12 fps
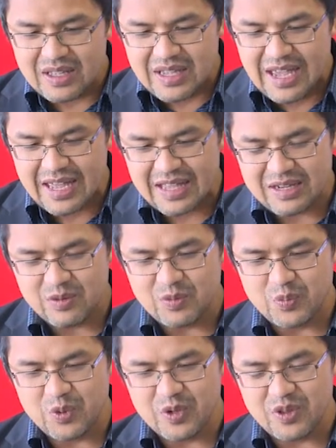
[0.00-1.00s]

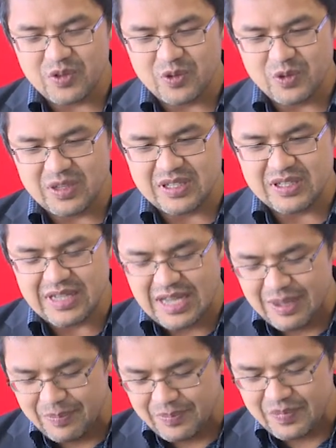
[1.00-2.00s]
and put it through
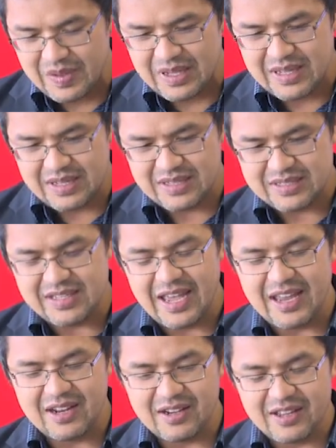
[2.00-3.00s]
the
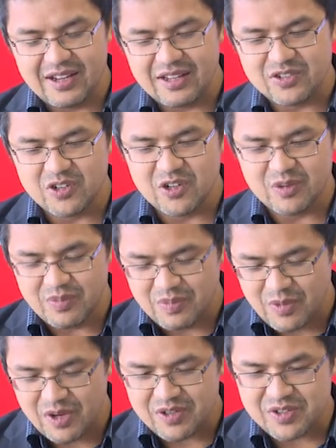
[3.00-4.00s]
scan electron
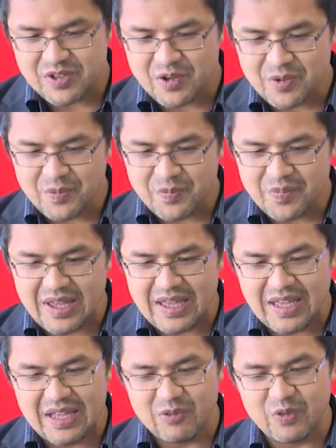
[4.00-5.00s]
microscope,
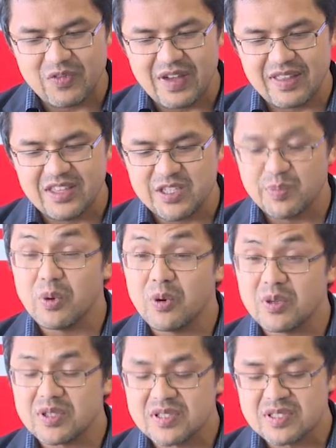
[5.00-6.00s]
and we found these
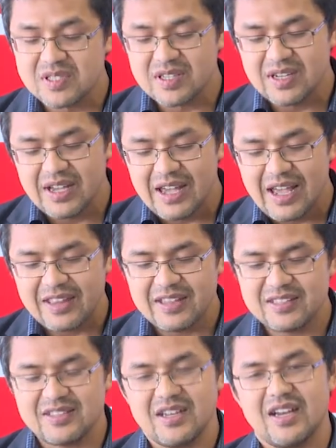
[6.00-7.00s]
ports, and
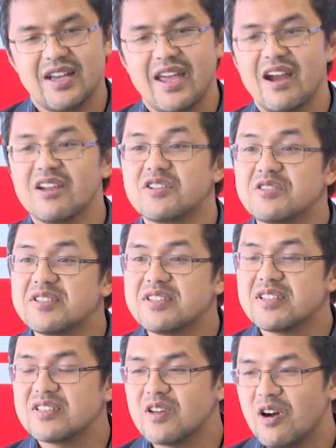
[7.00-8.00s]
these are
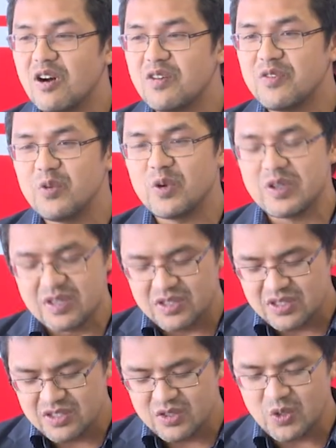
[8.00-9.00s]
characteristics of what
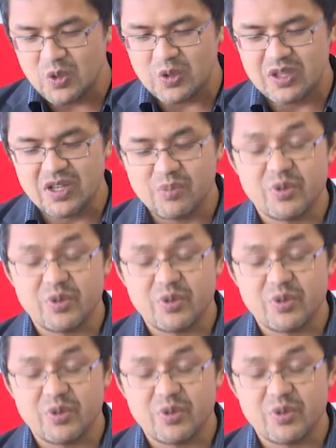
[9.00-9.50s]
is called the